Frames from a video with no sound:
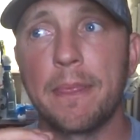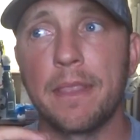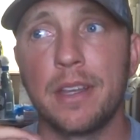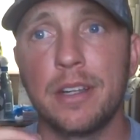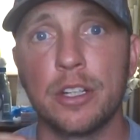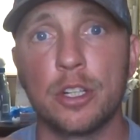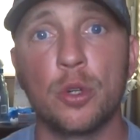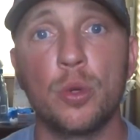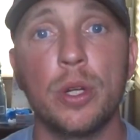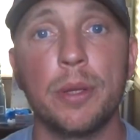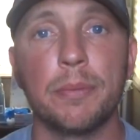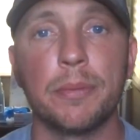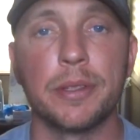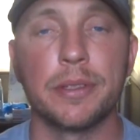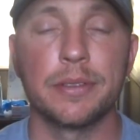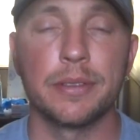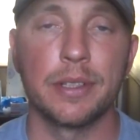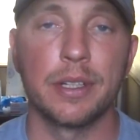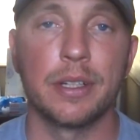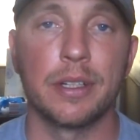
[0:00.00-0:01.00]

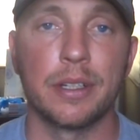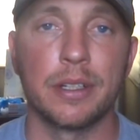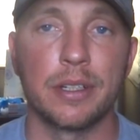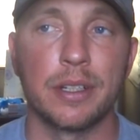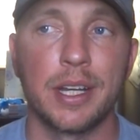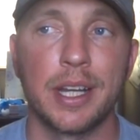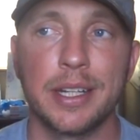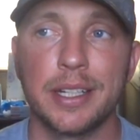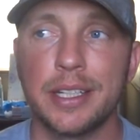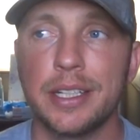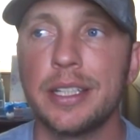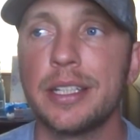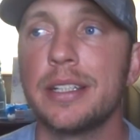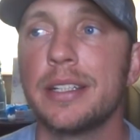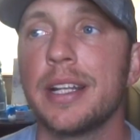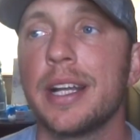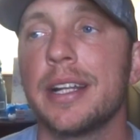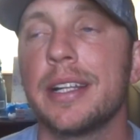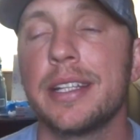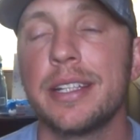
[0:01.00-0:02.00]
equipment. I
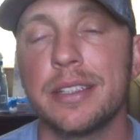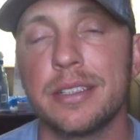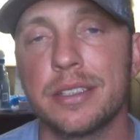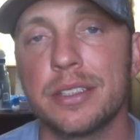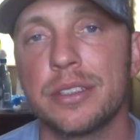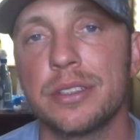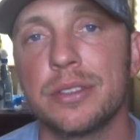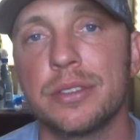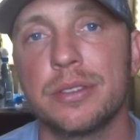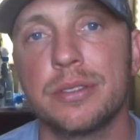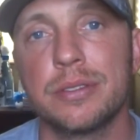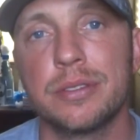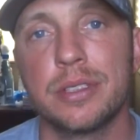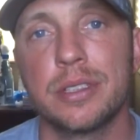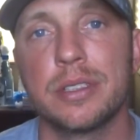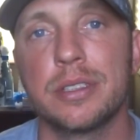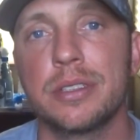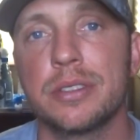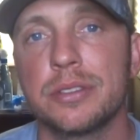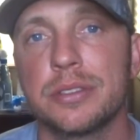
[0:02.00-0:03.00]
need a little
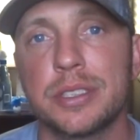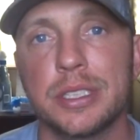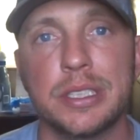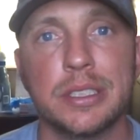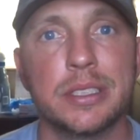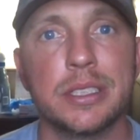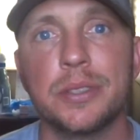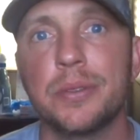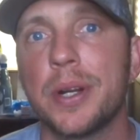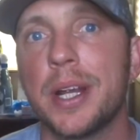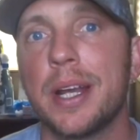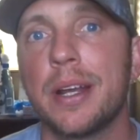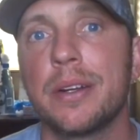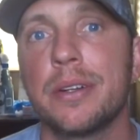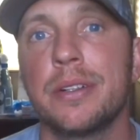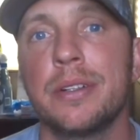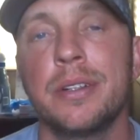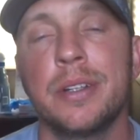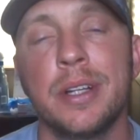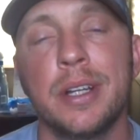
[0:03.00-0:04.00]
CNC
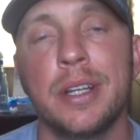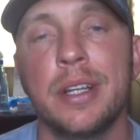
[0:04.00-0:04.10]
router